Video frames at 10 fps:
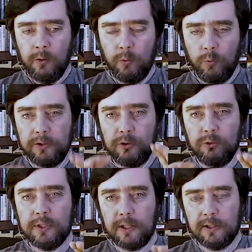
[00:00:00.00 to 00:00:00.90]
When two
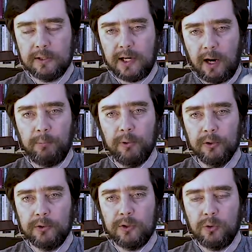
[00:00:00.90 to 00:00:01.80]
cells
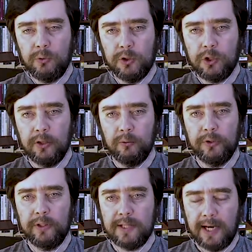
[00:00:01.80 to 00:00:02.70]
couple to each other
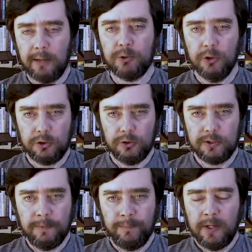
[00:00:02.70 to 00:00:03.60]
with these gap
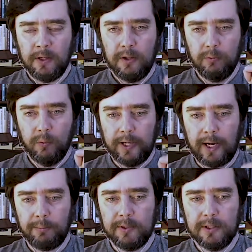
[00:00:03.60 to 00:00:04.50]
junctions, what
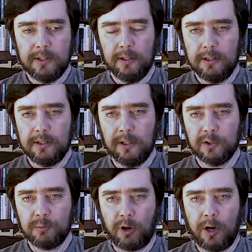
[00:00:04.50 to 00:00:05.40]
happens is that these
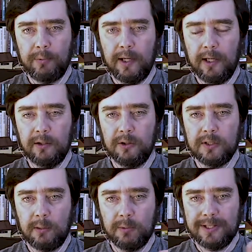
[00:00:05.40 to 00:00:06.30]
signals propagate to
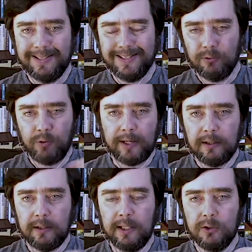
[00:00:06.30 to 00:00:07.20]
some extent
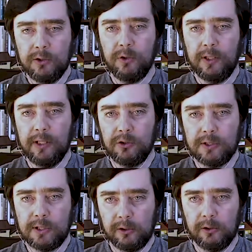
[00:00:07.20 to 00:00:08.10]
directly into the
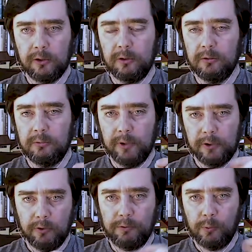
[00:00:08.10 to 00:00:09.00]
intercellular
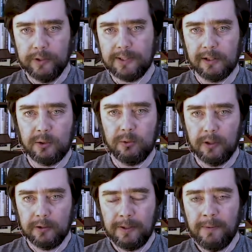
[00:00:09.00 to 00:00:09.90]
milieu from one cell to
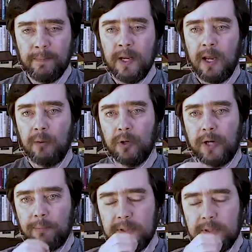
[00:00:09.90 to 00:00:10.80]
another. And what
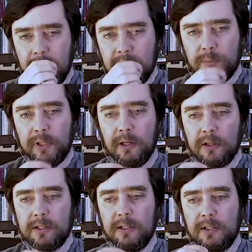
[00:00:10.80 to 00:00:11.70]
happens then is
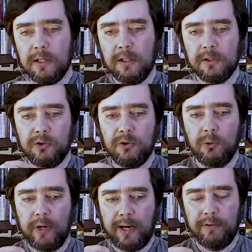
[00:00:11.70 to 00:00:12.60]
because these signals
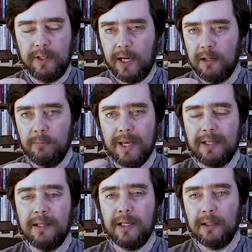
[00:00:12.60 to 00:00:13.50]
don't have any kind of
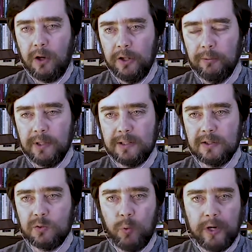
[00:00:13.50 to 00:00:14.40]
metadata on them that
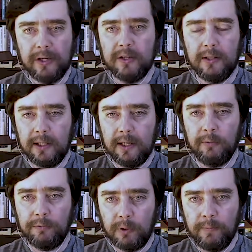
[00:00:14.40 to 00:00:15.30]
says where did they
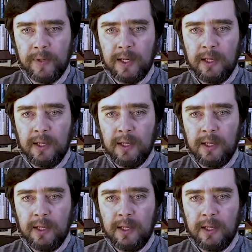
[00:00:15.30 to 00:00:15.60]
come from,